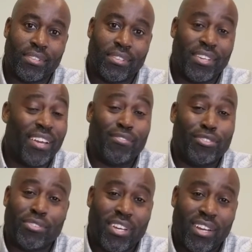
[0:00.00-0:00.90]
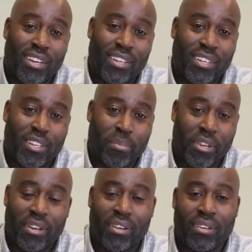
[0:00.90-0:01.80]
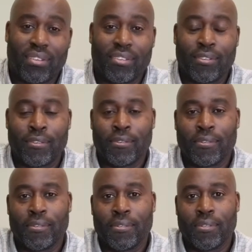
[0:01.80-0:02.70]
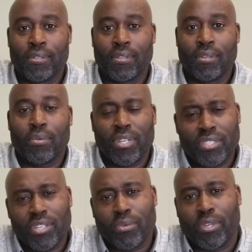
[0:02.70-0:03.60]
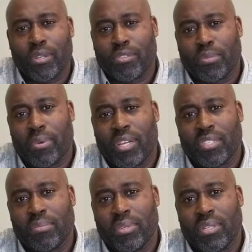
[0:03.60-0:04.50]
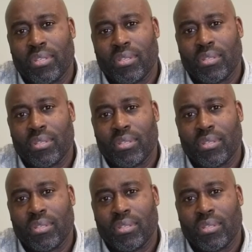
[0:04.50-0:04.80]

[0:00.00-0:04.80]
You're never too young to look in the mirror. What is your real responsibility?